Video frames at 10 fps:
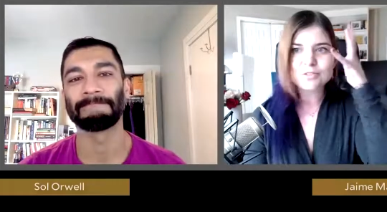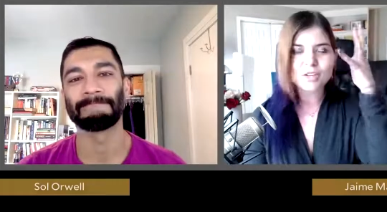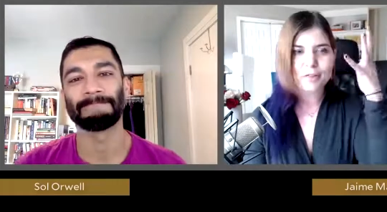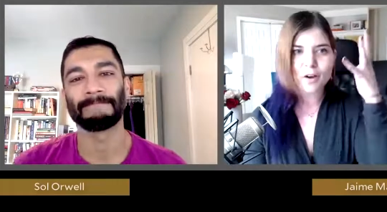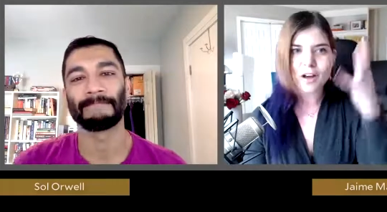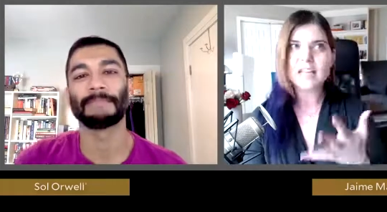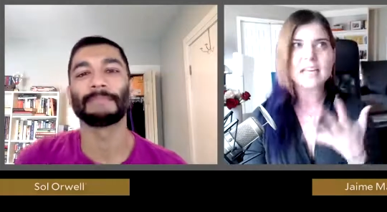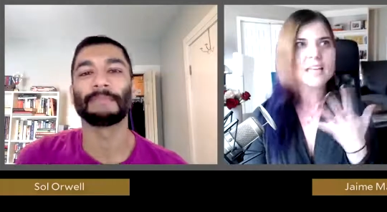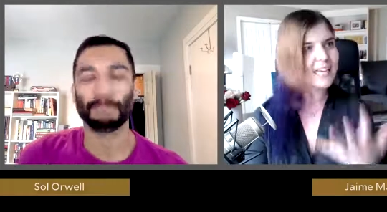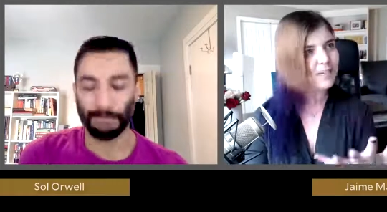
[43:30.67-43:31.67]
Speaker 1: your thought.
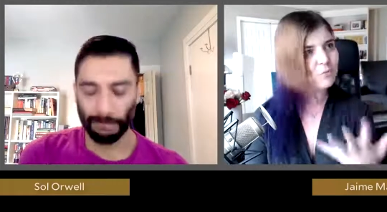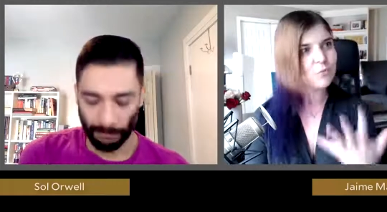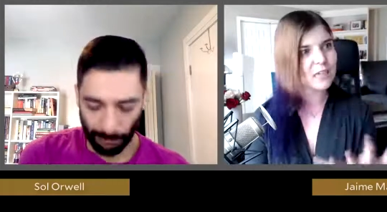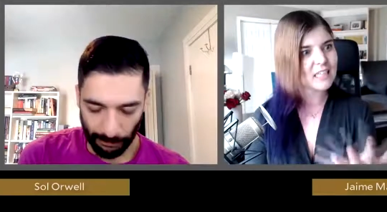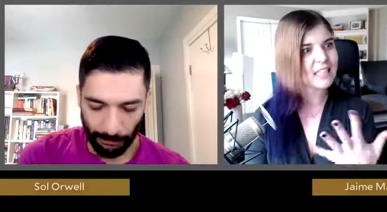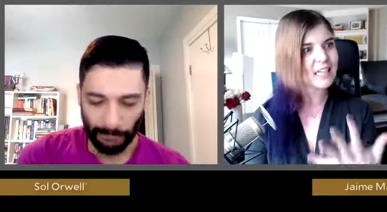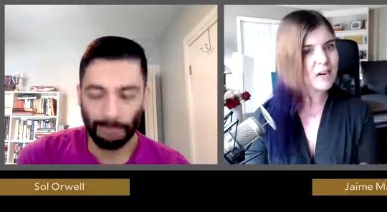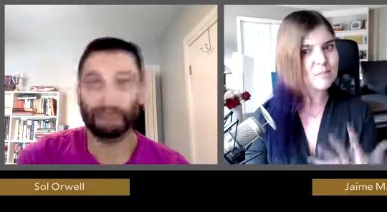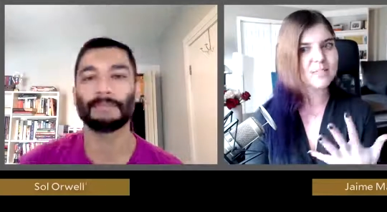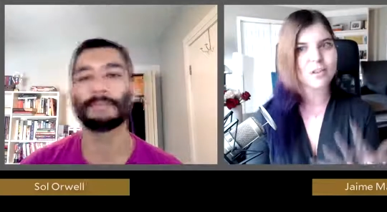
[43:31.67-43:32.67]
Like it really
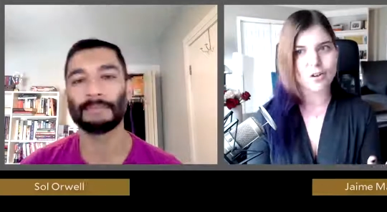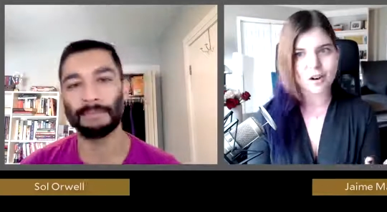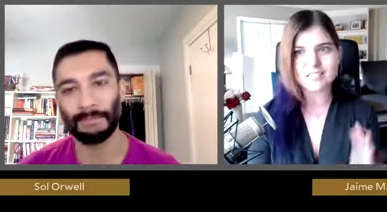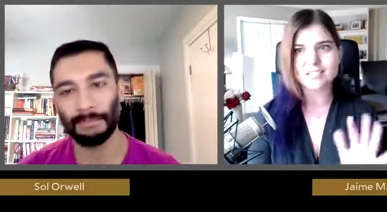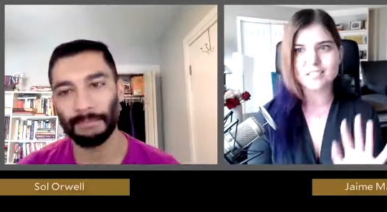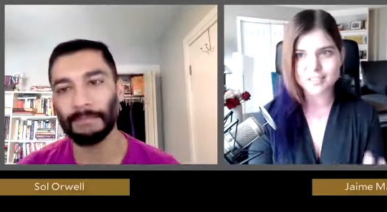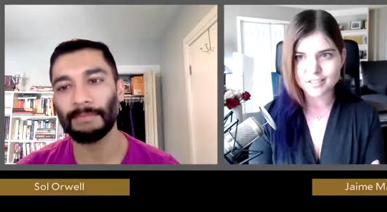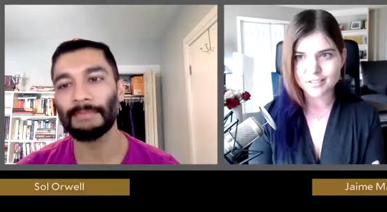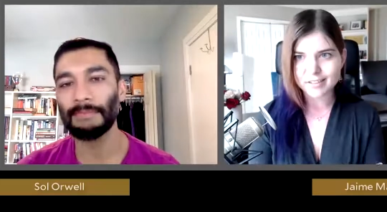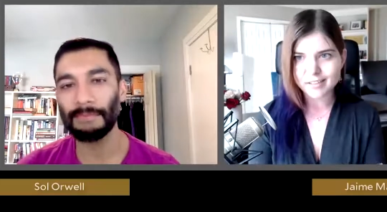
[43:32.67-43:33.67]
comes across. Just
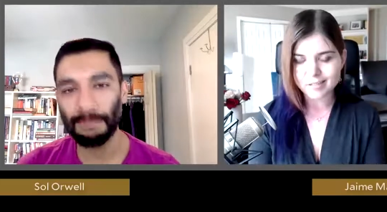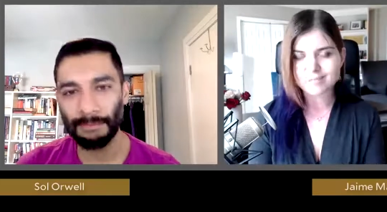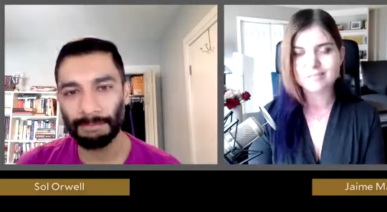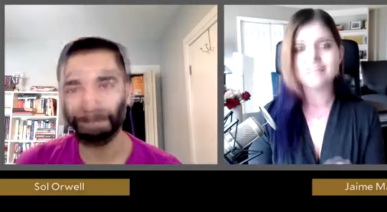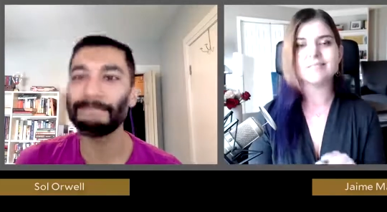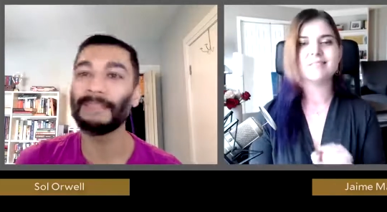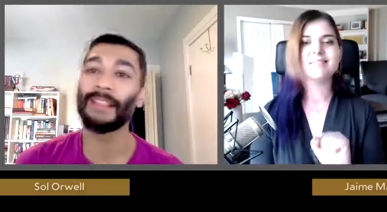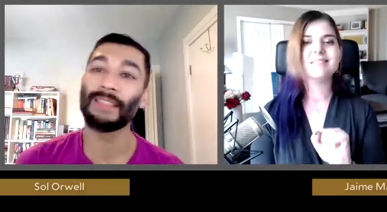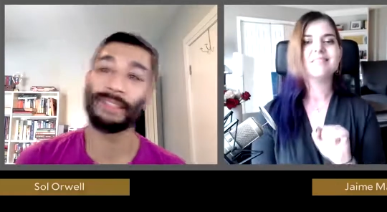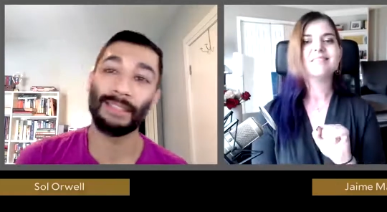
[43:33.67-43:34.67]
so you know.
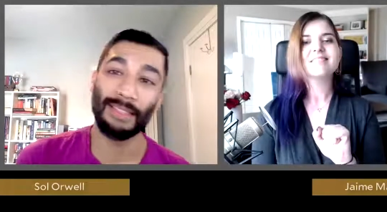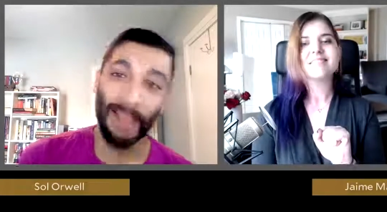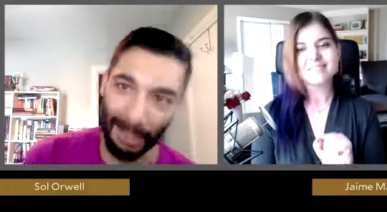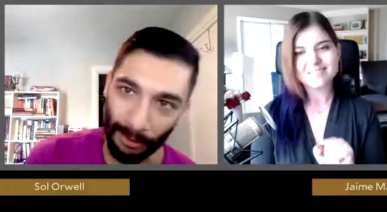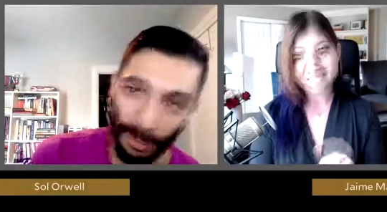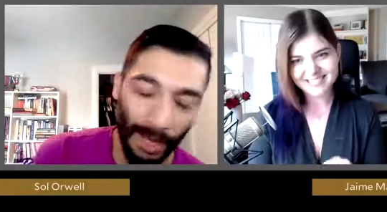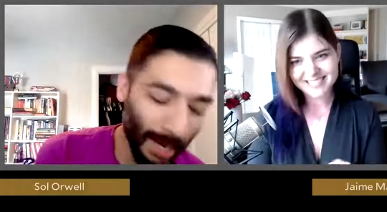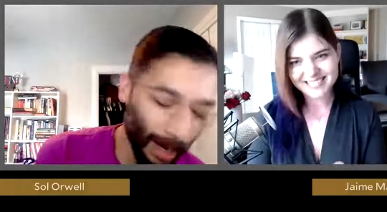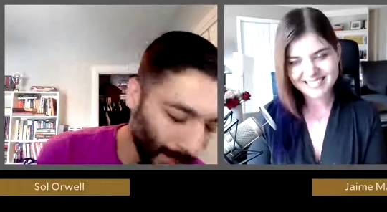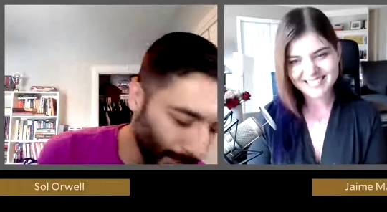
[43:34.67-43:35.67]
Speaker 2: Thank you.
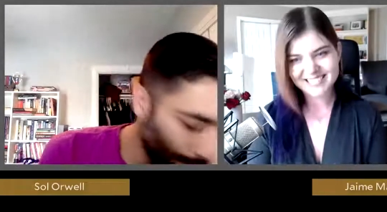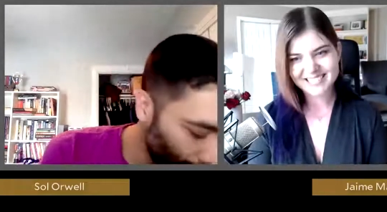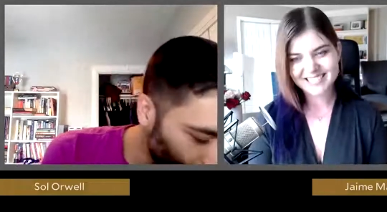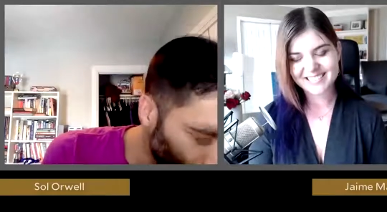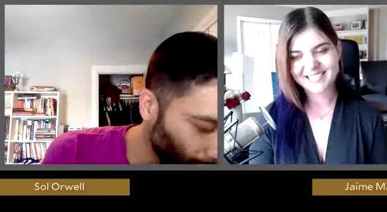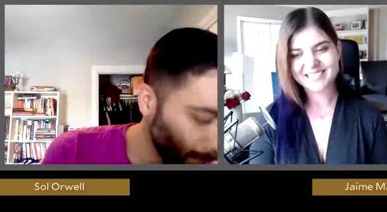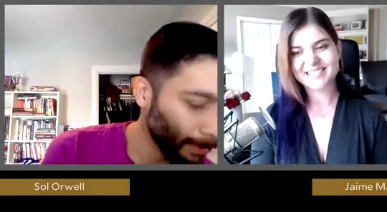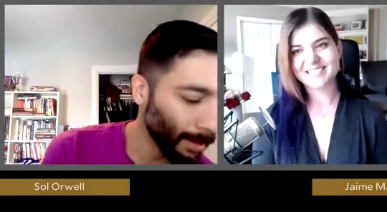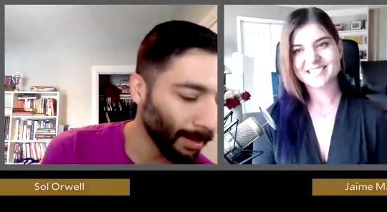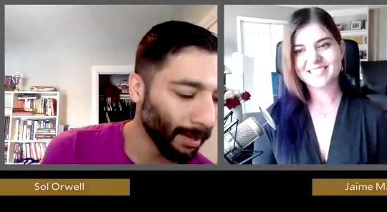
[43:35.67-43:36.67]
I, I highly
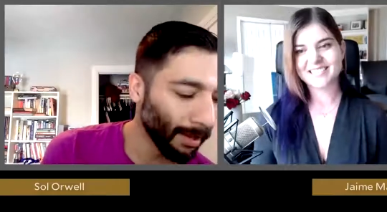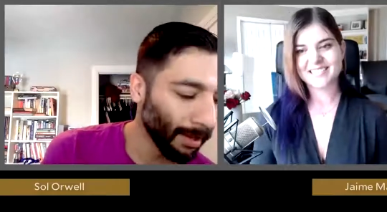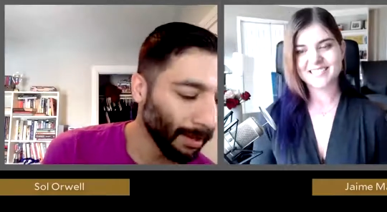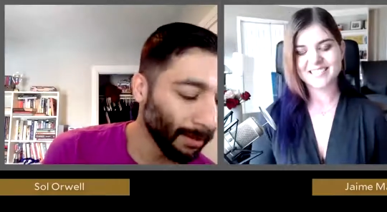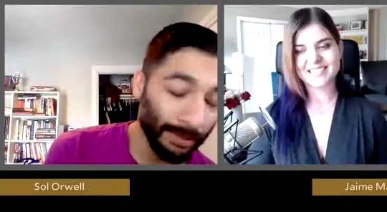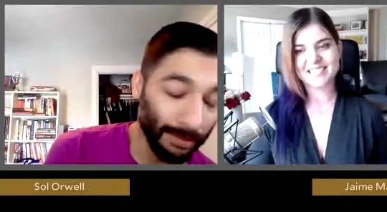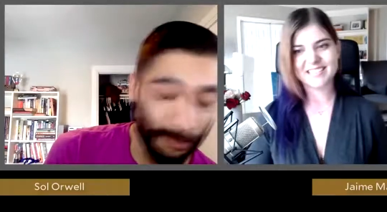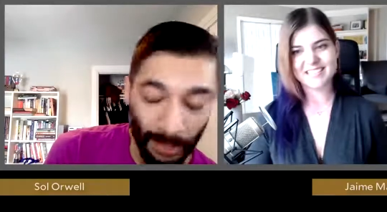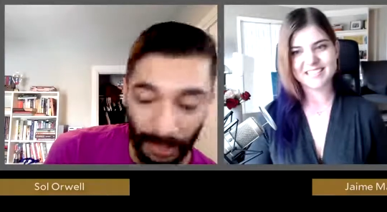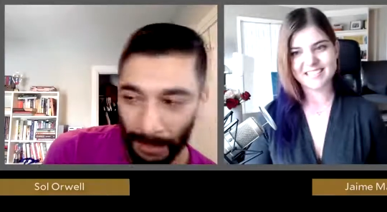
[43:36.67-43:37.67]
recommend this
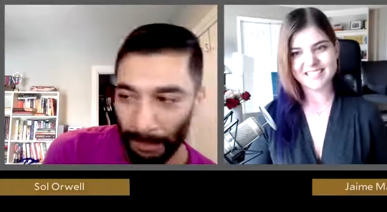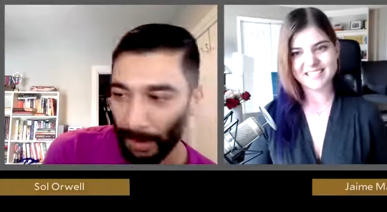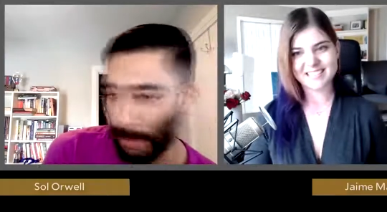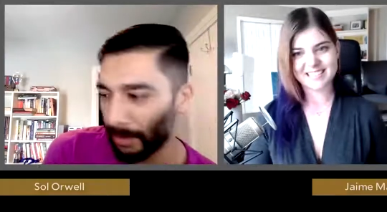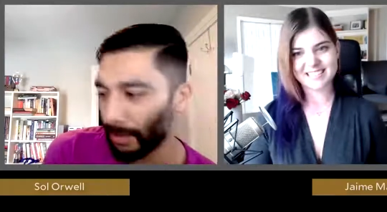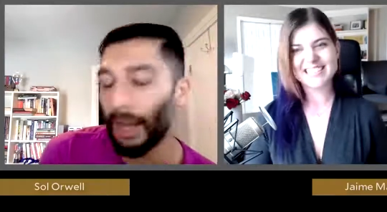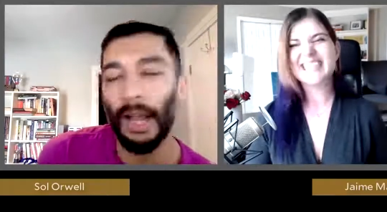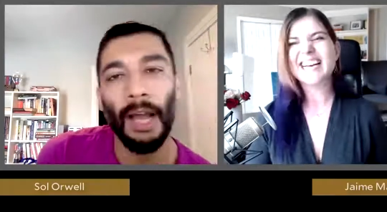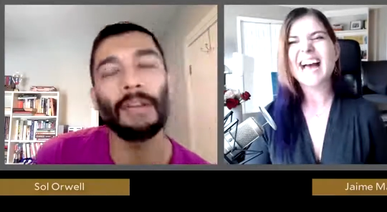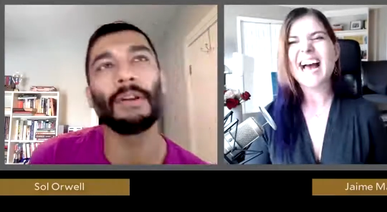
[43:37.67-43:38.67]
I keep rambling, right? I
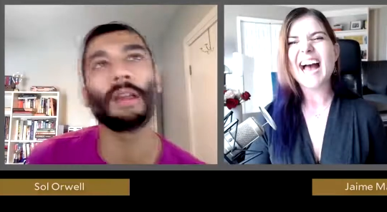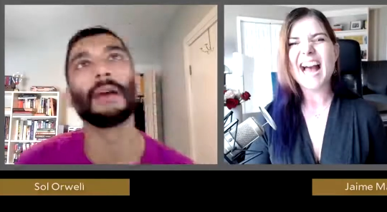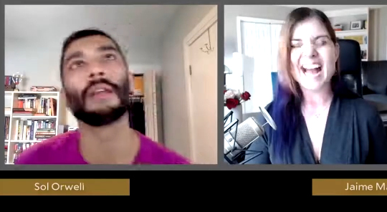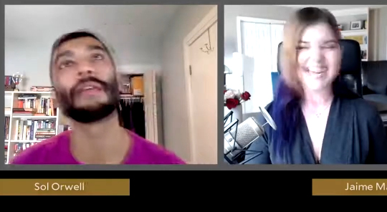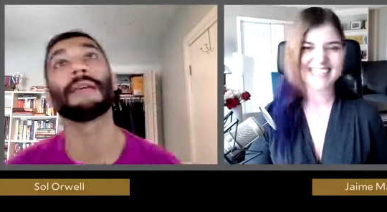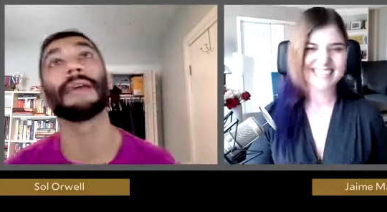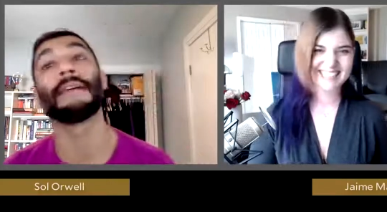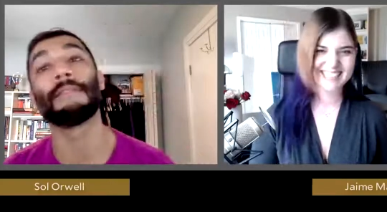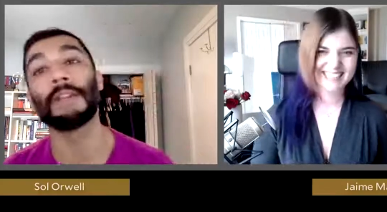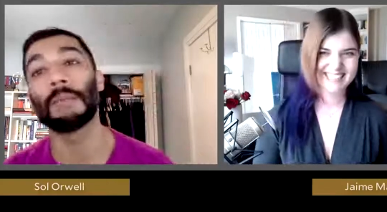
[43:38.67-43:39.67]
highly recommend to
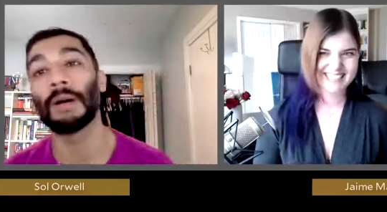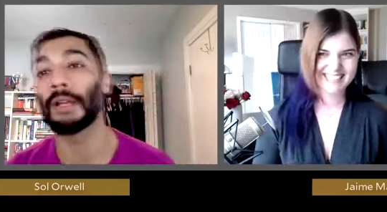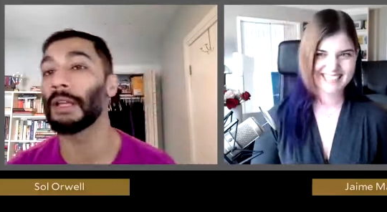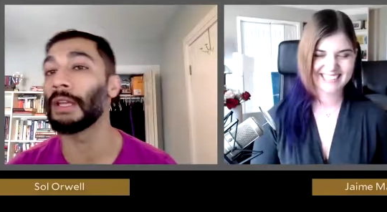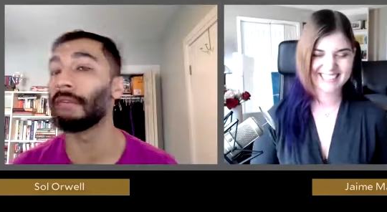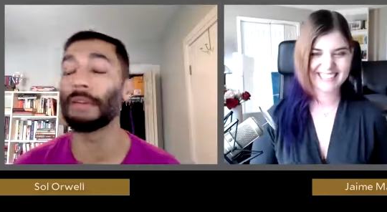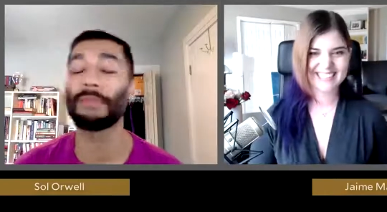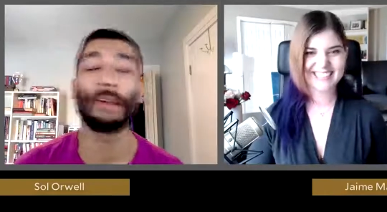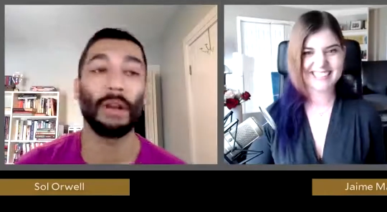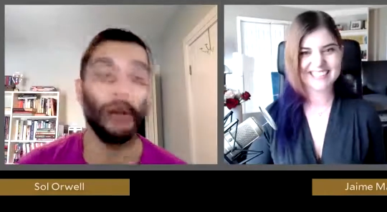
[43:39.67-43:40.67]
everybody, even if
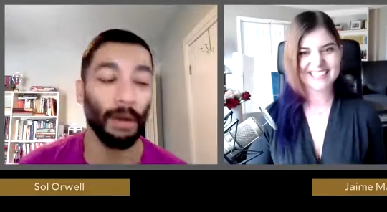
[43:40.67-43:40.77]
you're not an